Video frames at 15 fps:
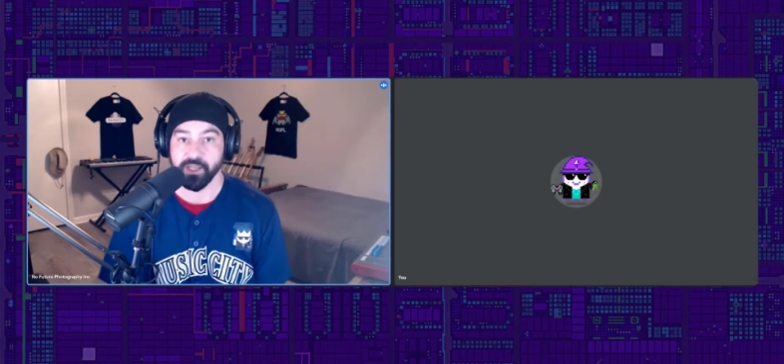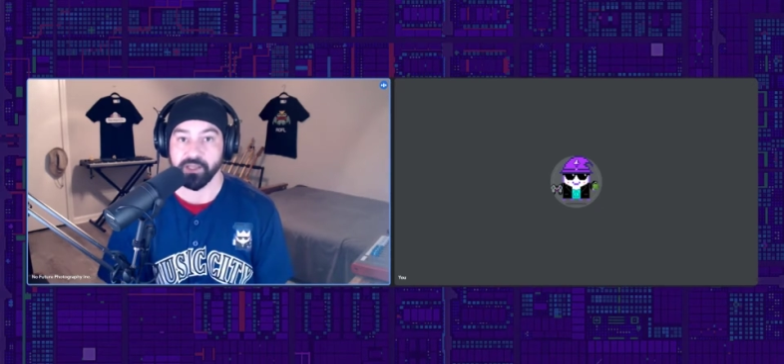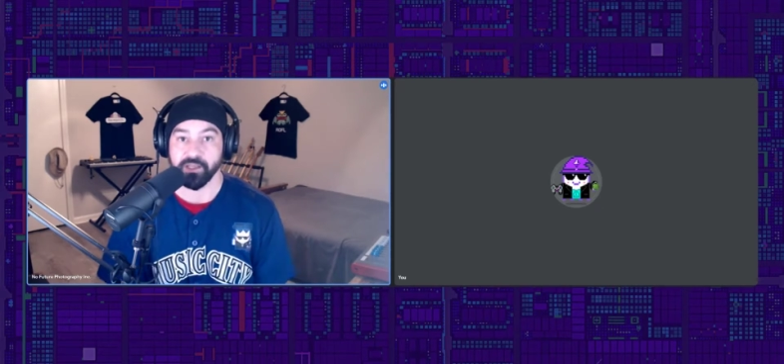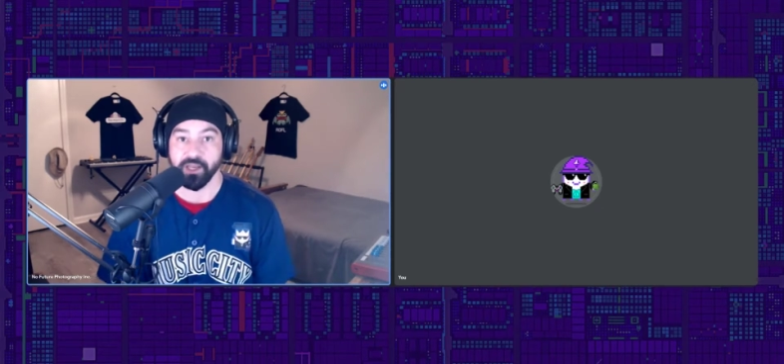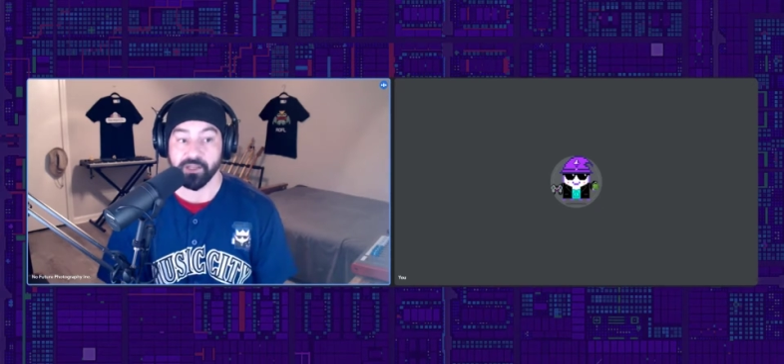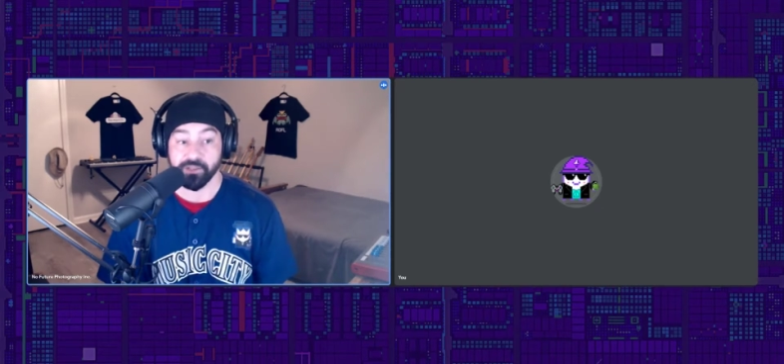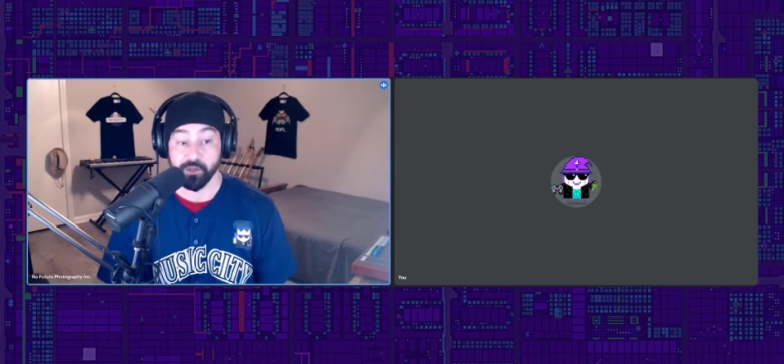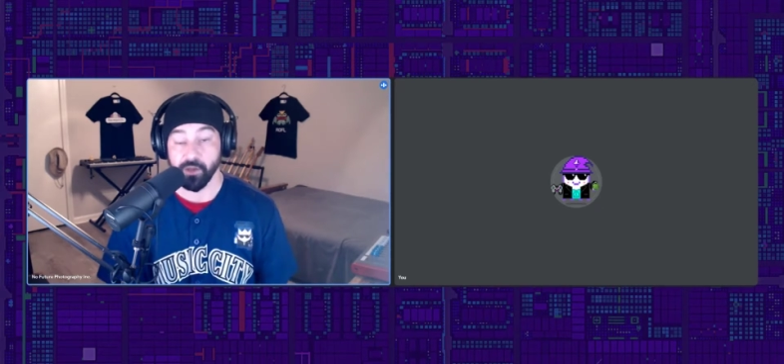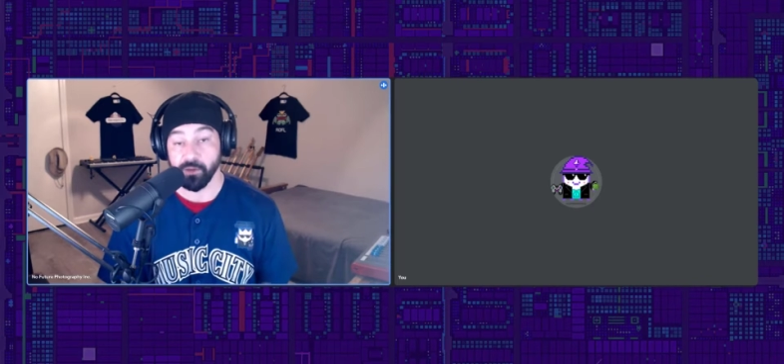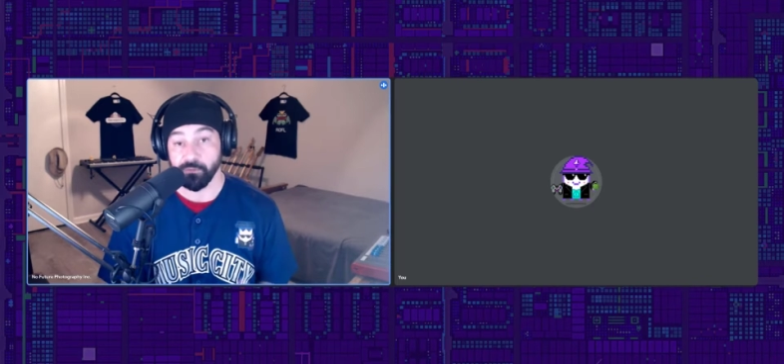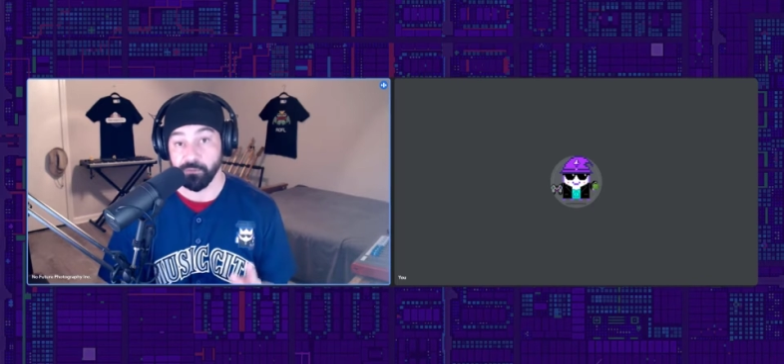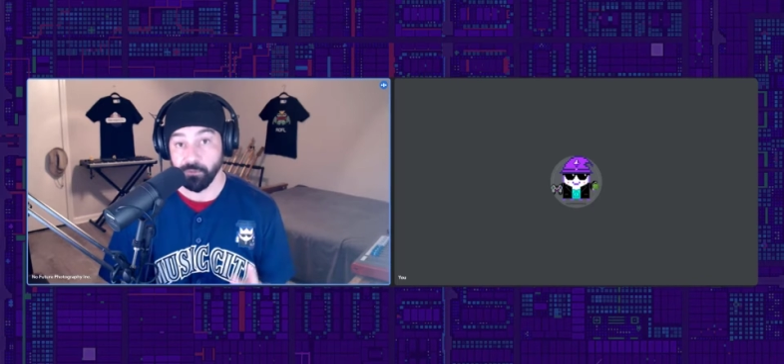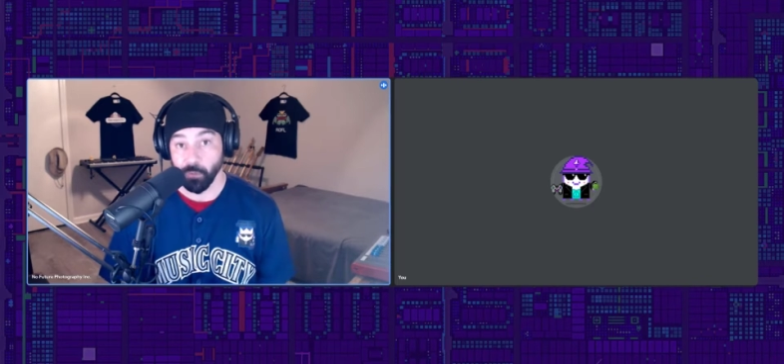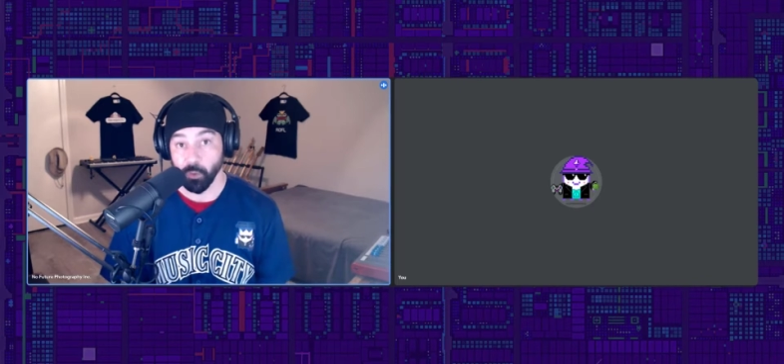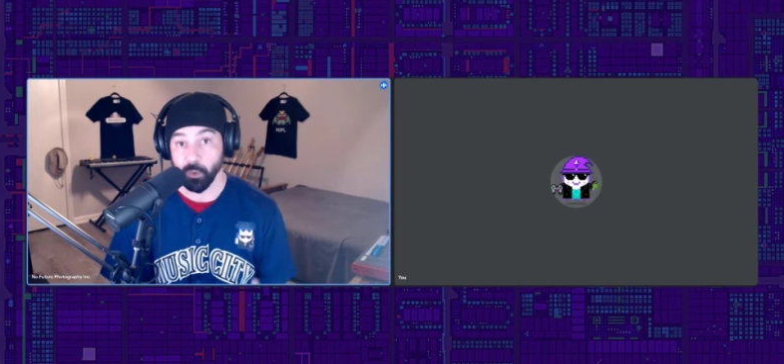and I still have
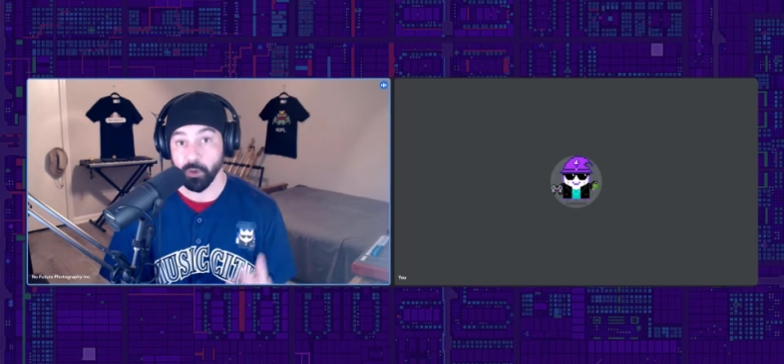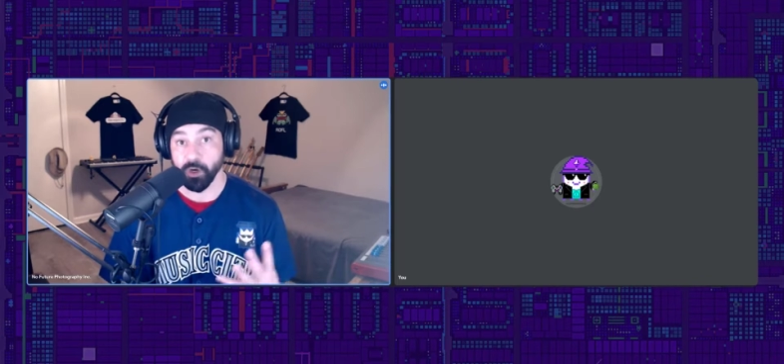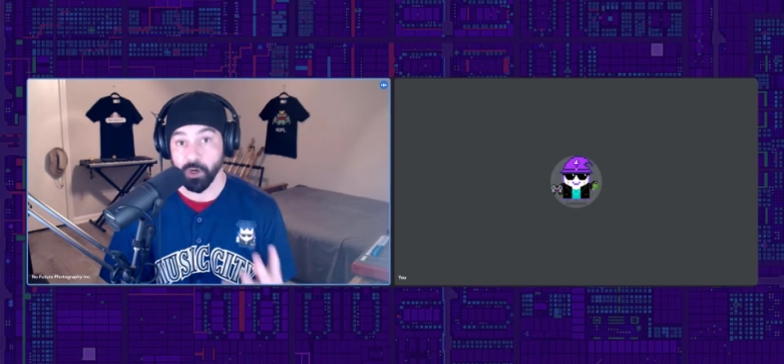4